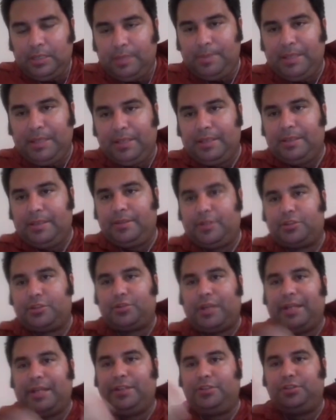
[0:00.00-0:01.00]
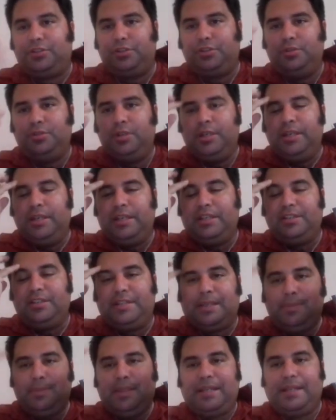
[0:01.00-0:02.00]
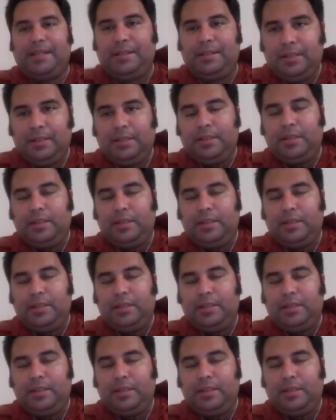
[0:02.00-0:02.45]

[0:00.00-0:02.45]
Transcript: And they're trying to intimidate,